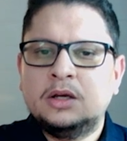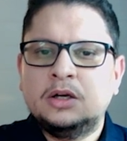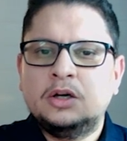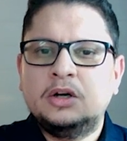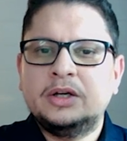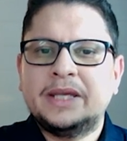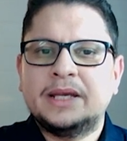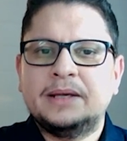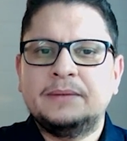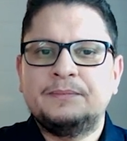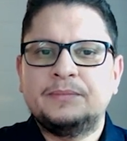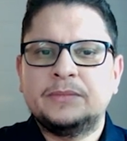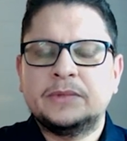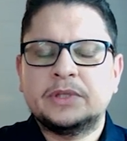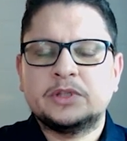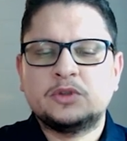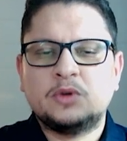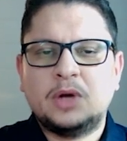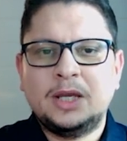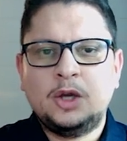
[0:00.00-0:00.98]
Okay,
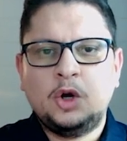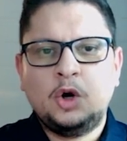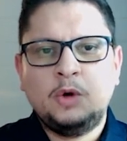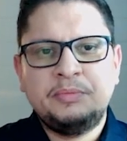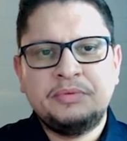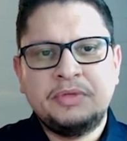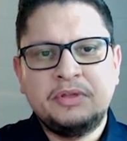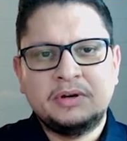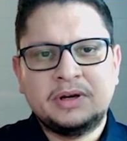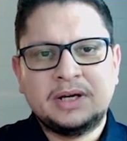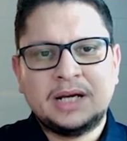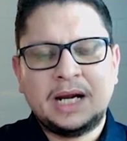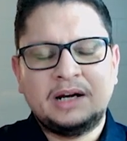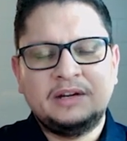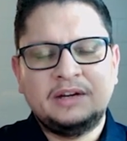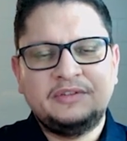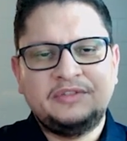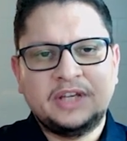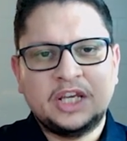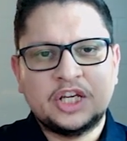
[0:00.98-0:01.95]
so I hope the
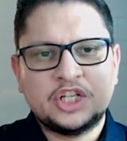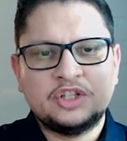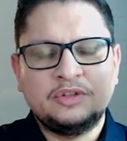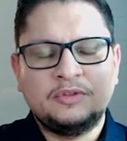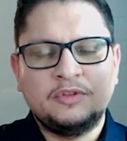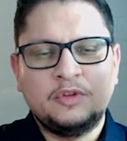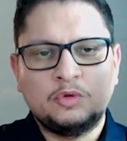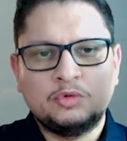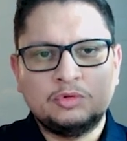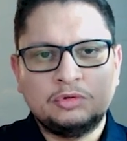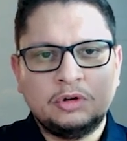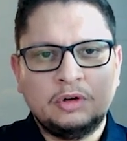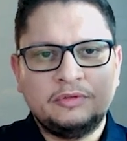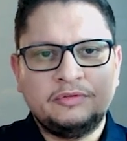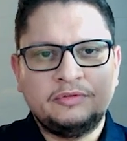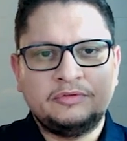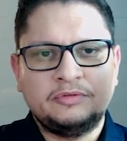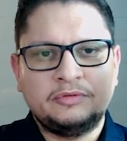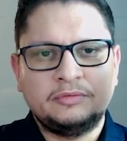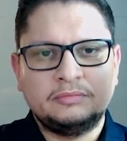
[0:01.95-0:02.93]
clarification of the role
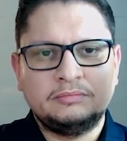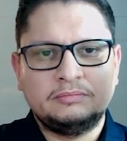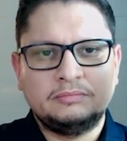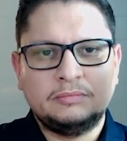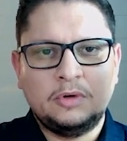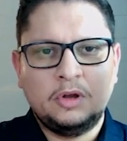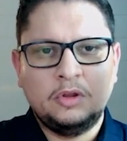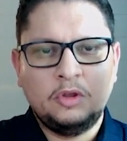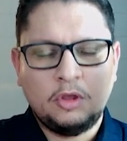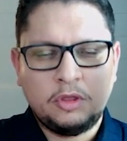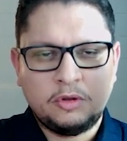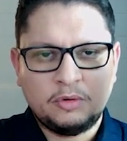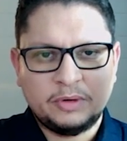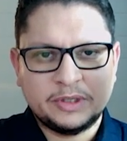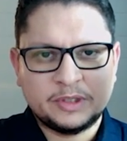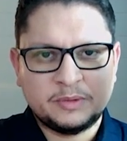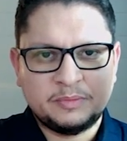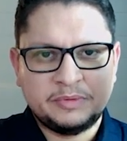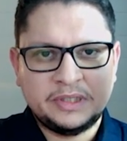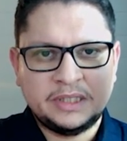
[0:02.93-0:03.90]
of an
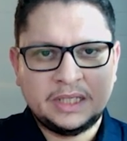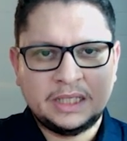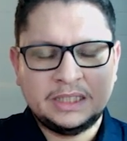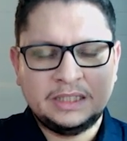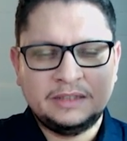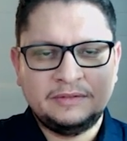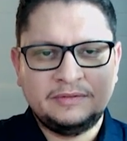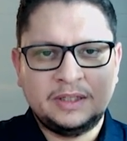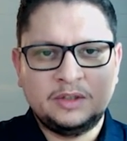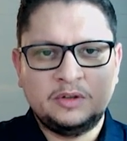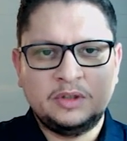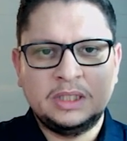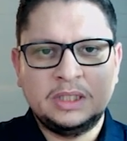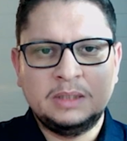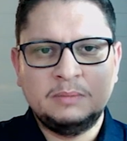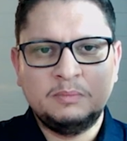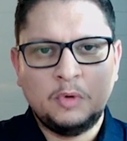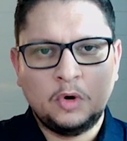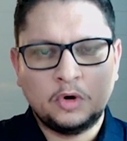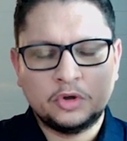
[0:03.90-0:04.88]
authorized representative and an
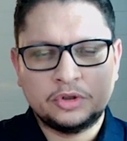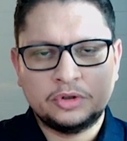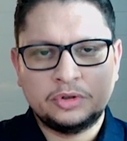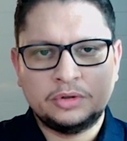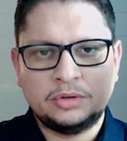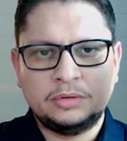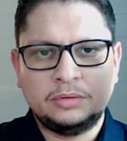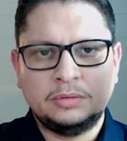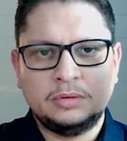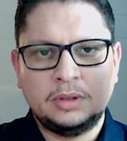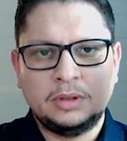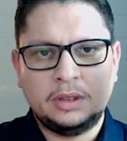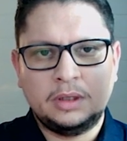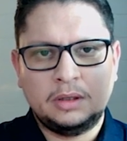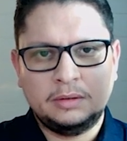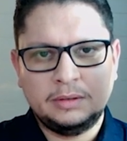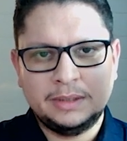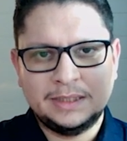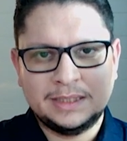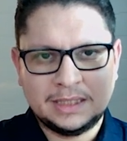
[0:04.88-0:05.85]
importer
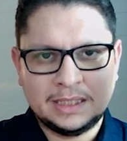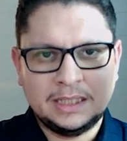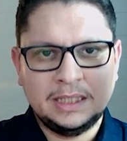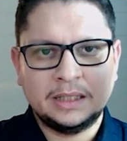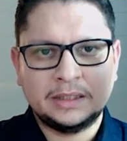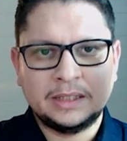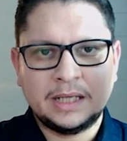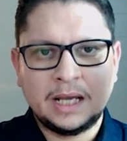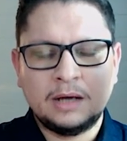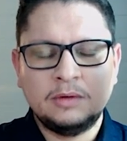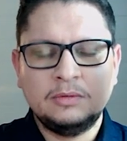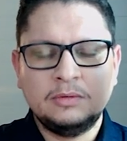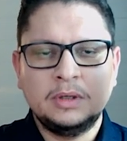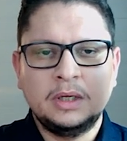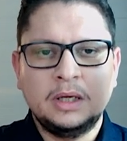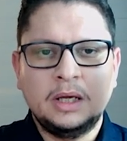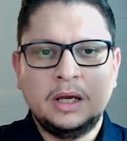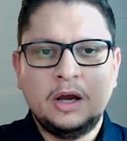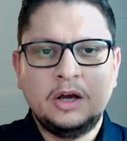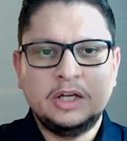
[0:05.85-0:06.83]
is clear now.
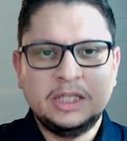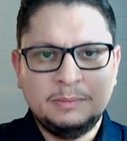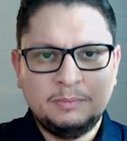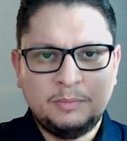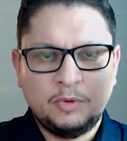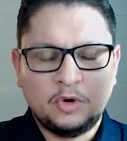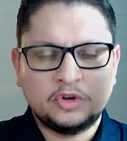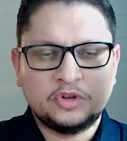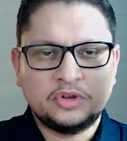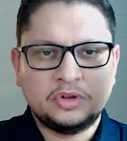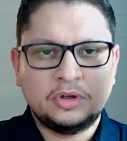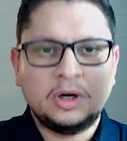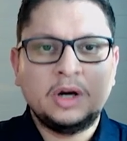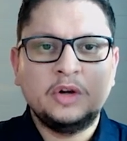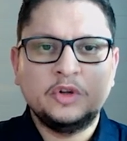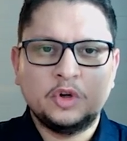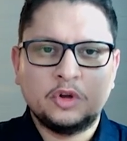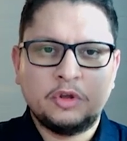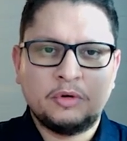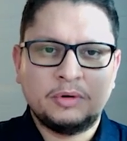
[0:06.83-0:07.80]
An importer,
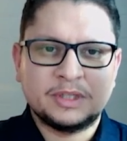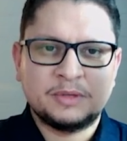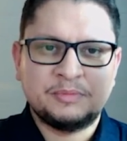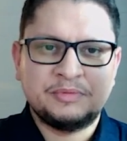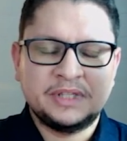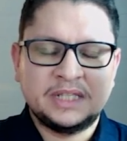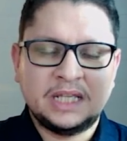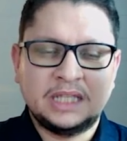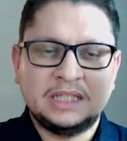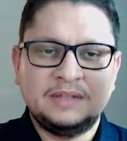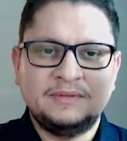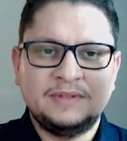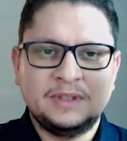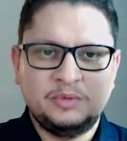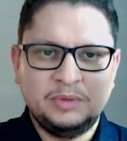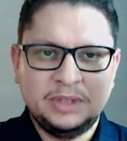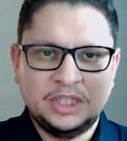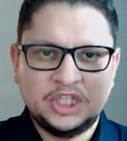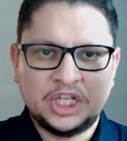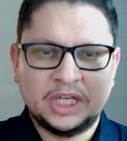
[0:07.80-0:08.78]
an authorized representative is
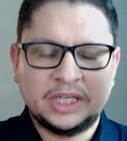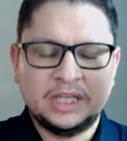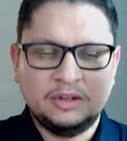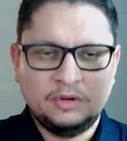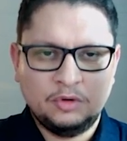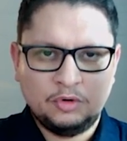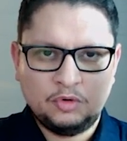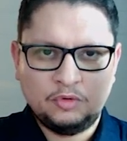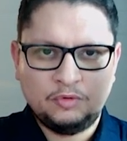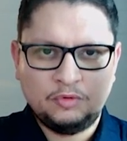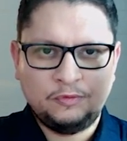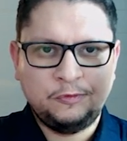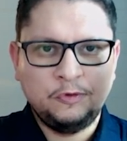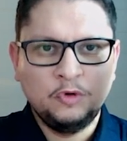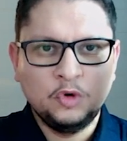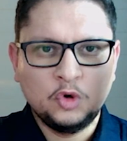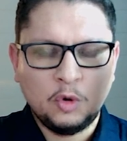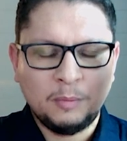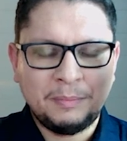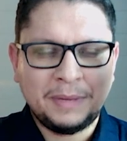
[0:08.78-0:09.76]
really checking the
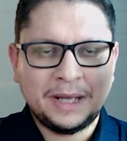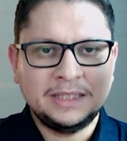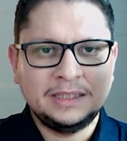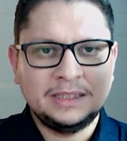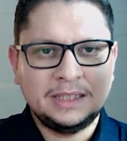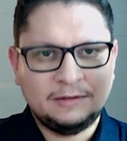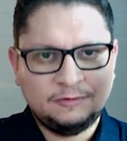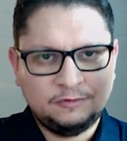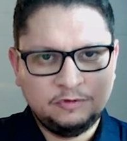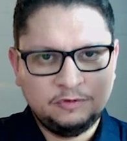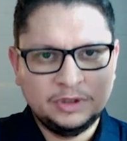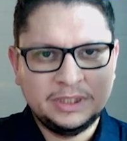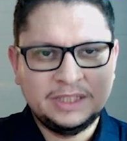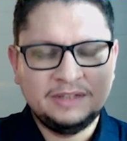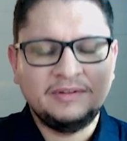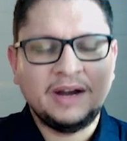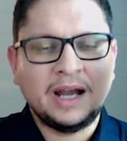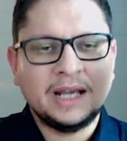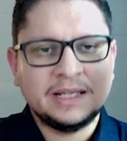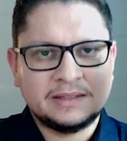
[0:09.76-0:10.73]
full company and full
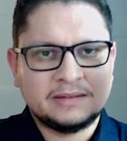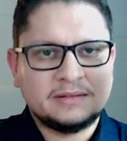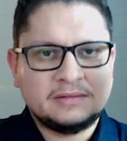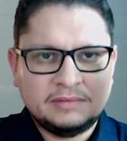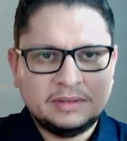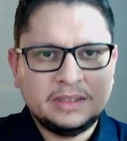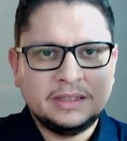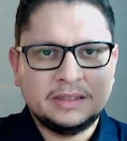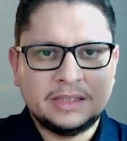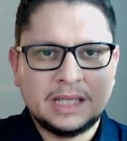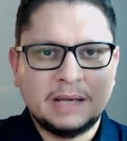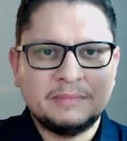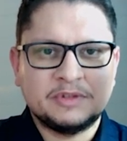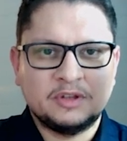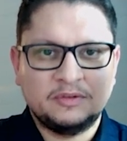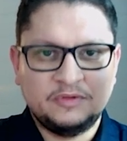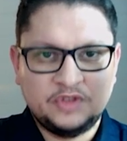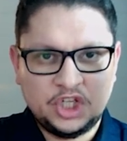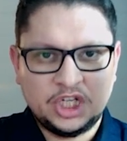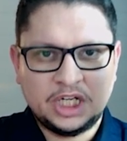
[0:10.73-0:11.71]
device in terms
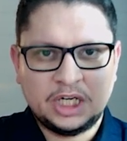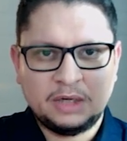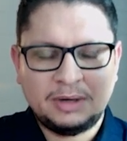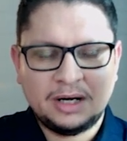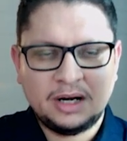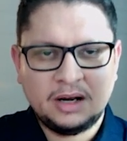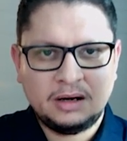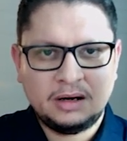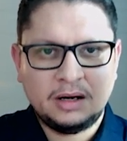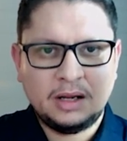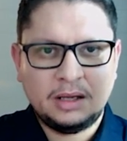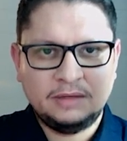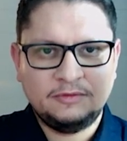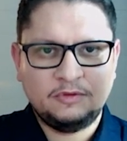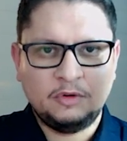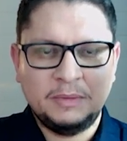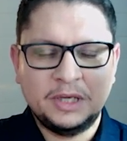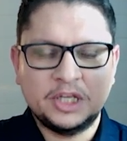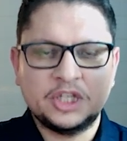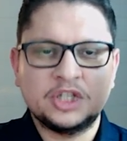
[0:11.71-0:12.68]
of general
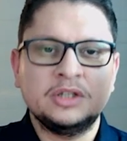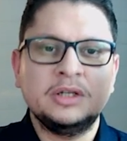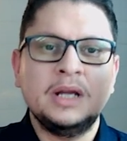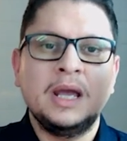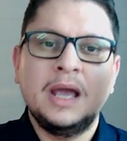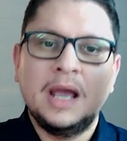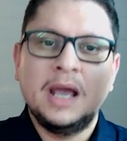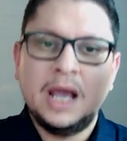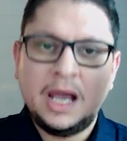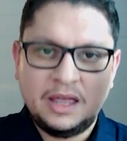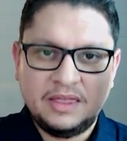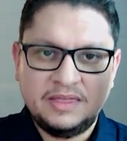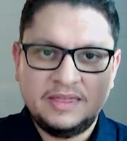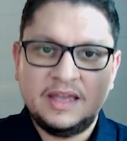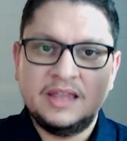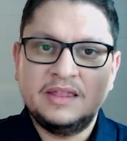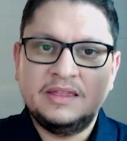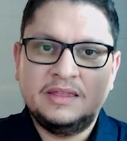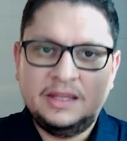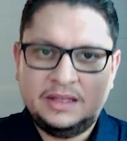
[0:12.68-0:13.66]
information, and
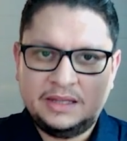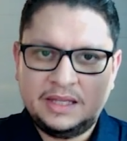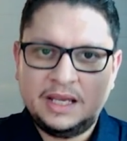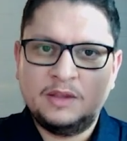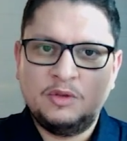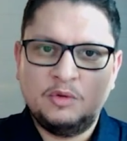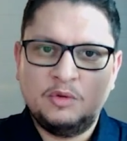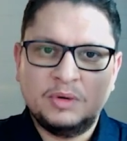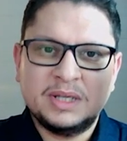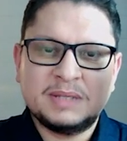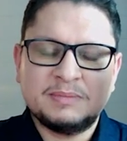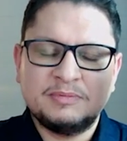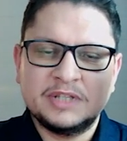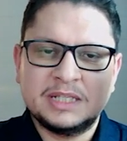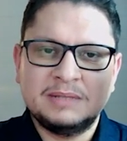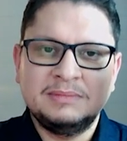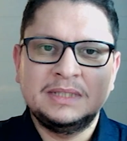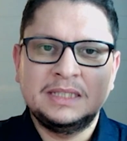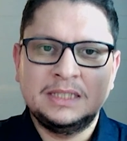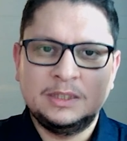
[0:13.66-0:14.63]
then they take the
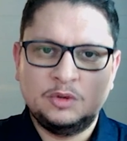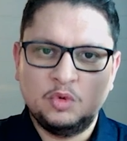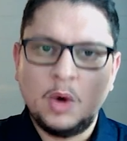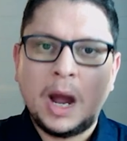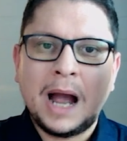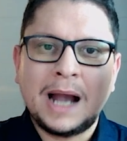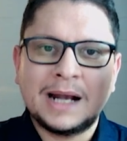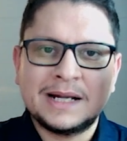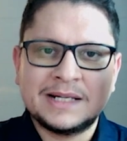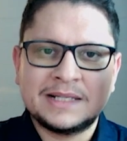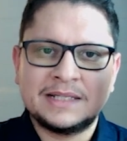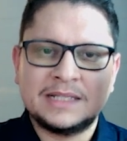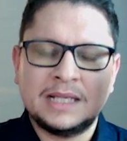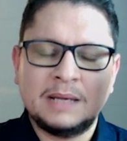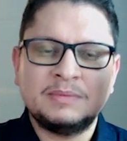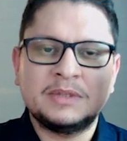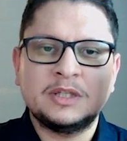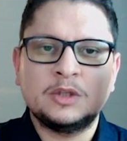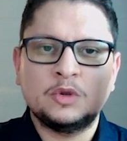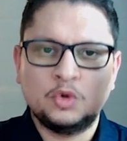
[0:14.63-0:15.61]
responsibility to
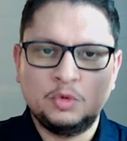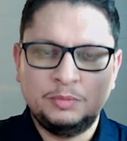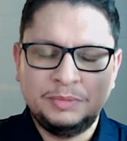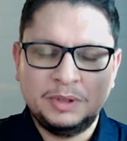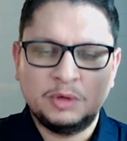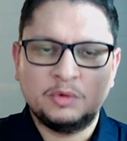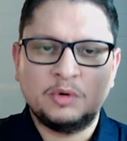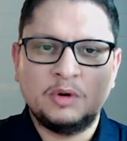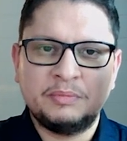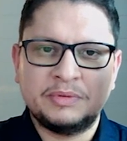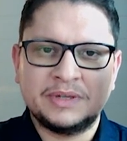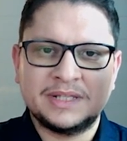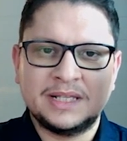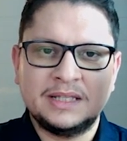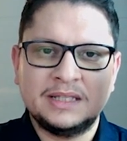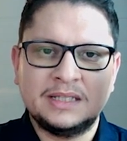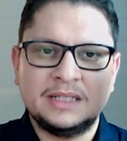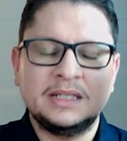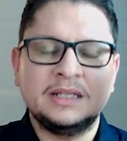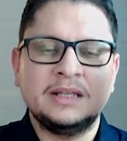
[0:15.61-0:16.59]
accept to be
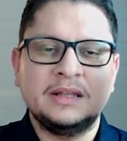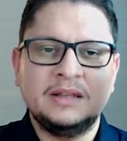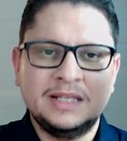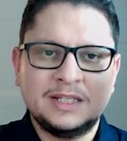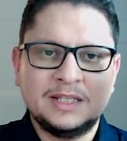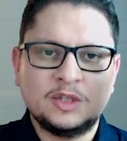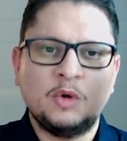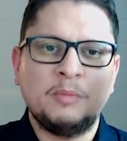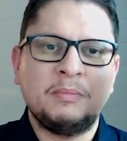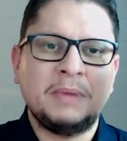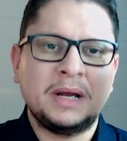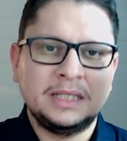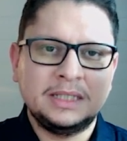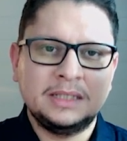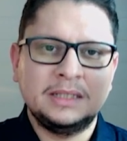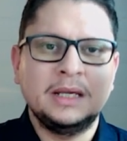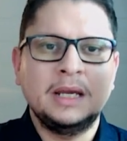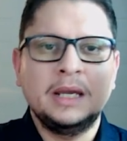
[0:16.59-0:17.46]
representing this company